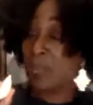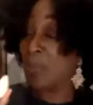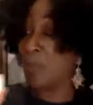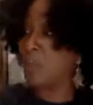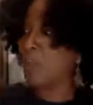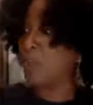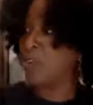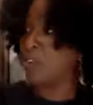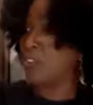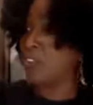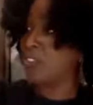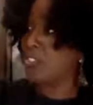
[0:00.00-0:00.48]
but
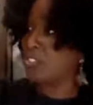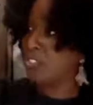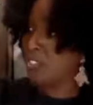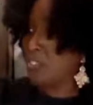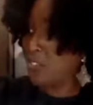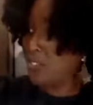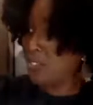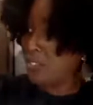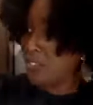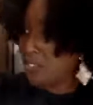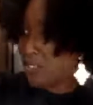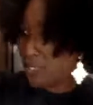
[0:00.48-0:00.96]
it
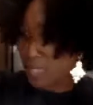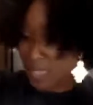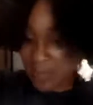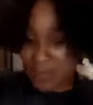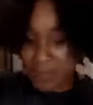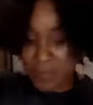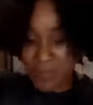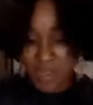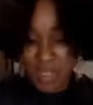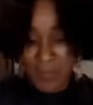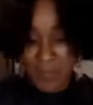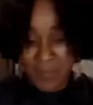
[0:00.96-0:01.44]
works.
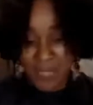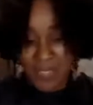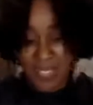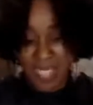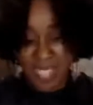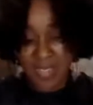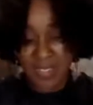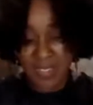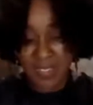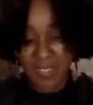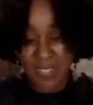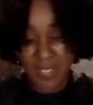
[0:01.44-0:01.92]
I'm dropping
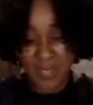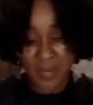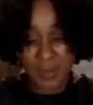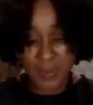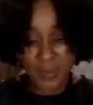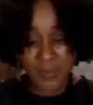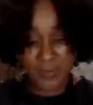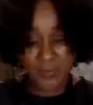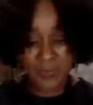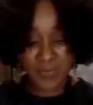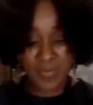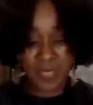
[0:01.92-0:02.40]
that in
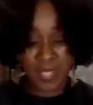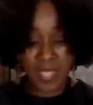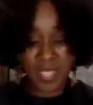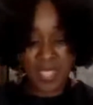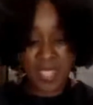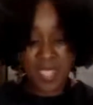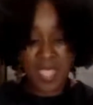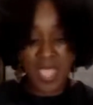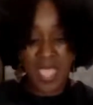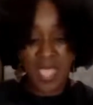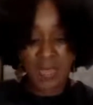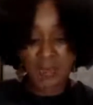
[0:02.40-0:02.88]
there.
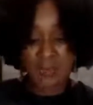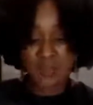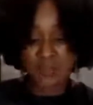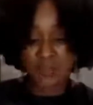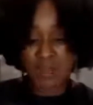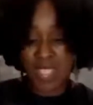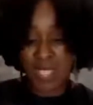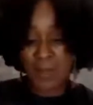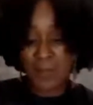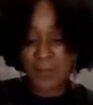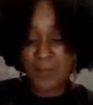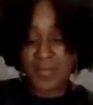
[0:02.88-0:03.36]
I'm
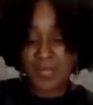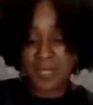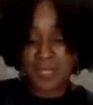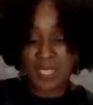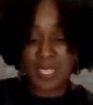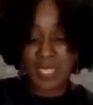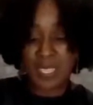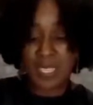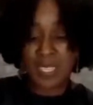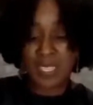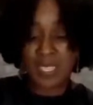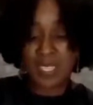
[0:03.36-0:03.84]

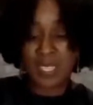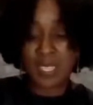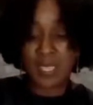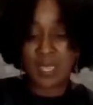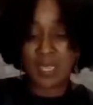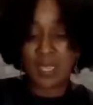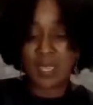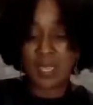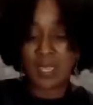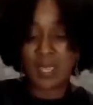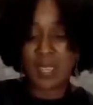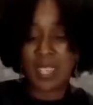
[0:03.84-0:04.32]
dropping
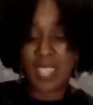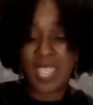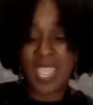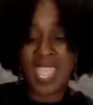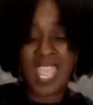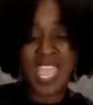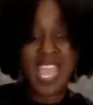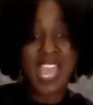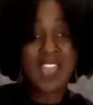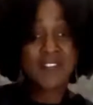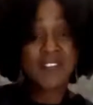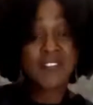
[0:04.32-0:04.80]
in
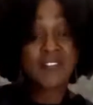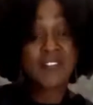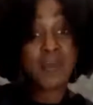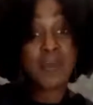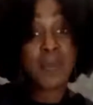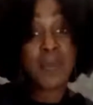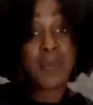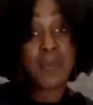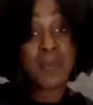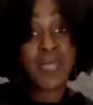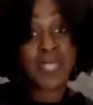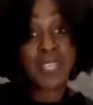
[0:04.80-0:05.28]
1/2
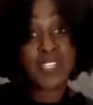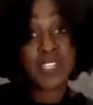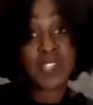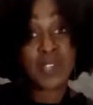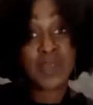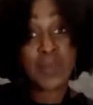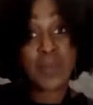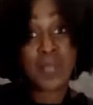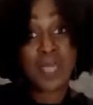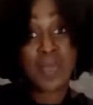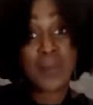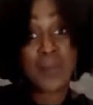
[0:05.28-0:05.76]
of a
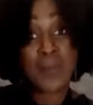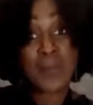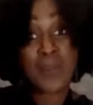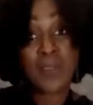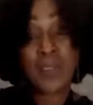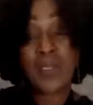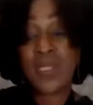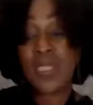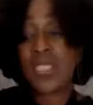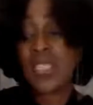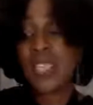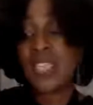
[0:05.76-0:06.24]
pimento
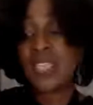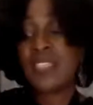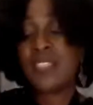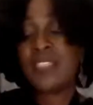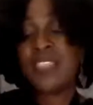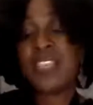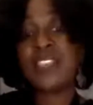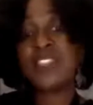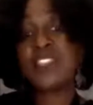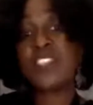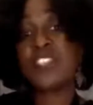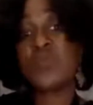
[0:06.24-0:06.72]
pepper.
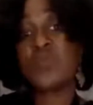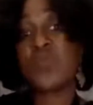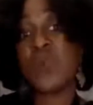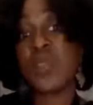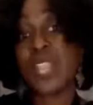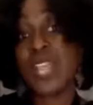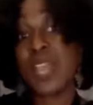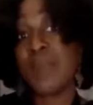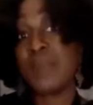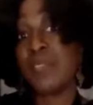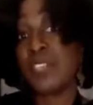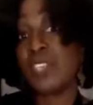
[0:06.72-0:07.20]
This is
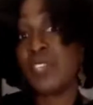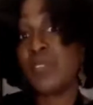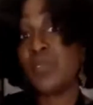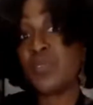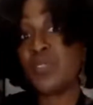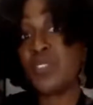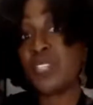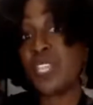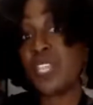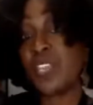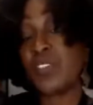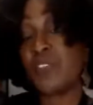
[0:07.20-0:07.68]
what I'm
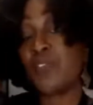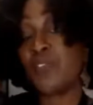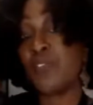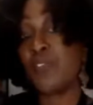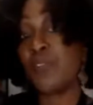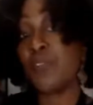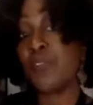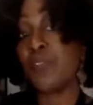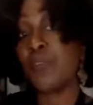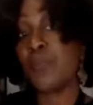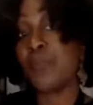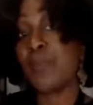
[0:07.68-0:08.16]
using
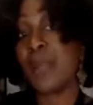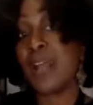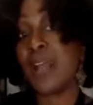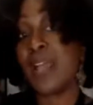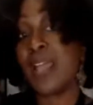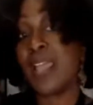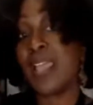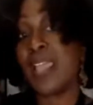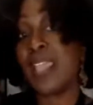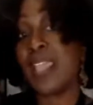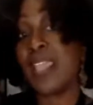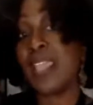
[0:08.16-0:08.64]
for
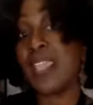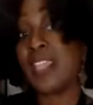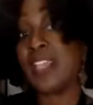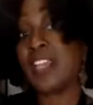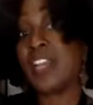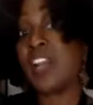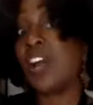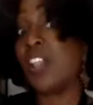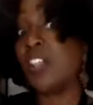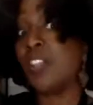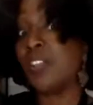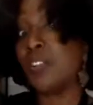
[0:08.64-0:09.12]
my
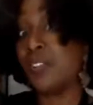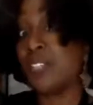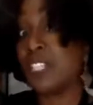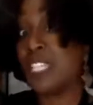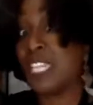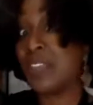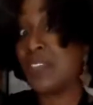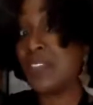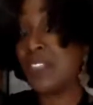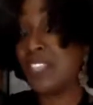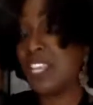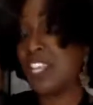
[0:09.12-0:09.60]
color,
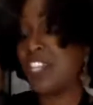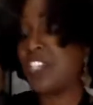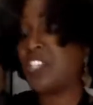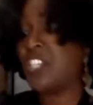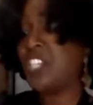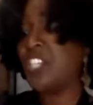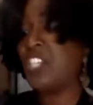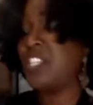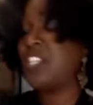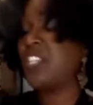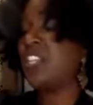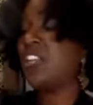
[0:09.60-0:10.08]
to give it that
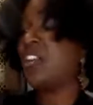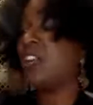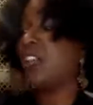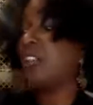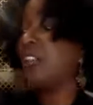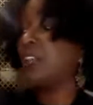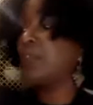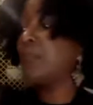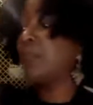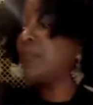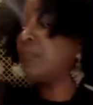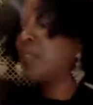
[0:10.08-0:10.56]
cheesy
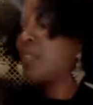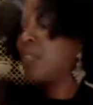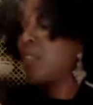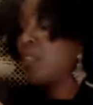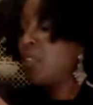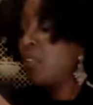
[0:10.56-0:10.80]
color.